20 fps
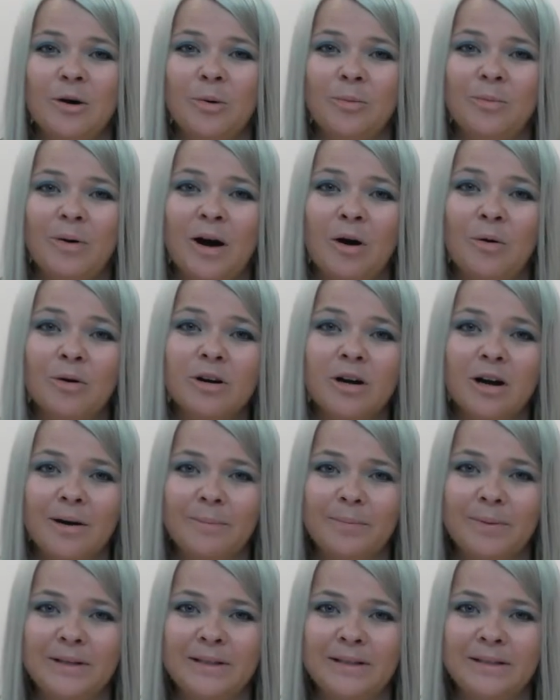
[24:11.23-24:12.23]
Our
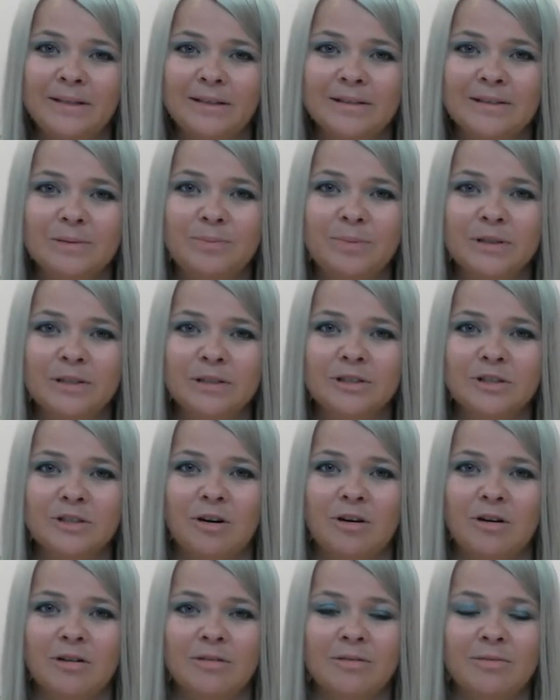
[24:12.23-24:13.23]
company is built
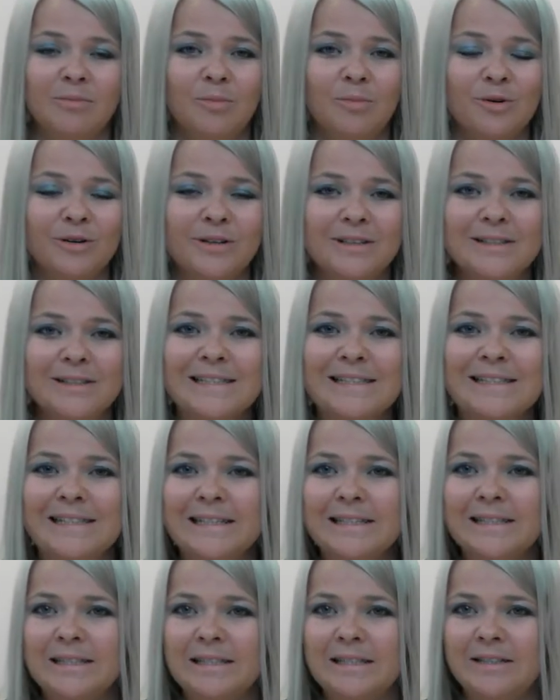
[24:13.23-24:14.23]
on more than
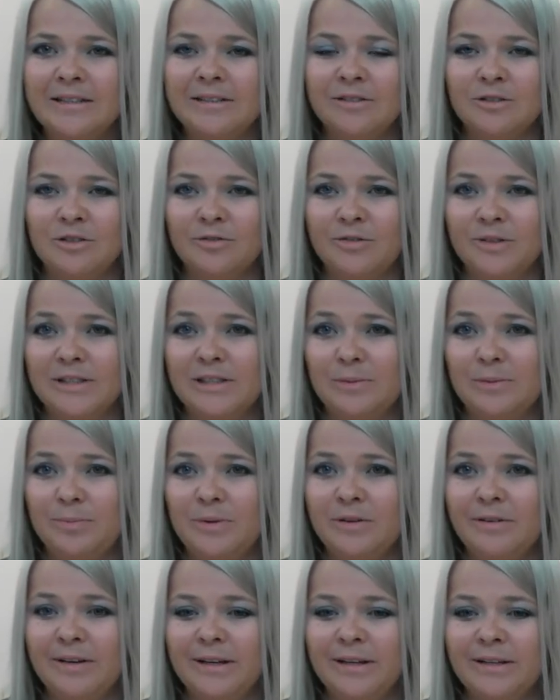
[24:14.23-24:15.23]
60 years of
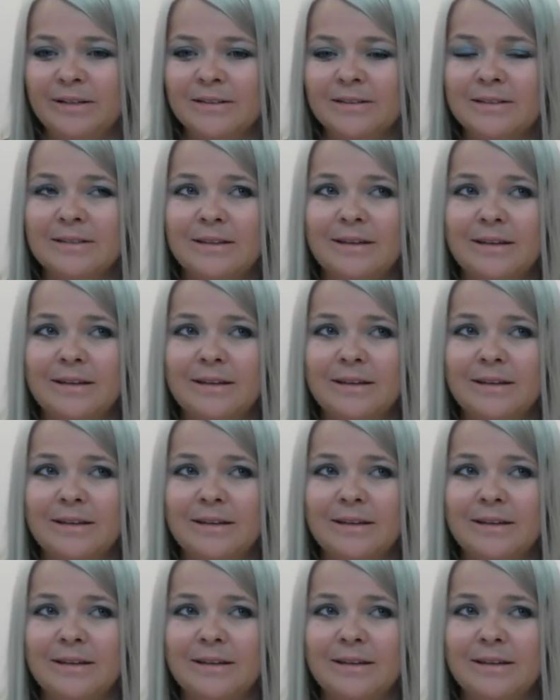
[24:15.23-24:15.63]
experience,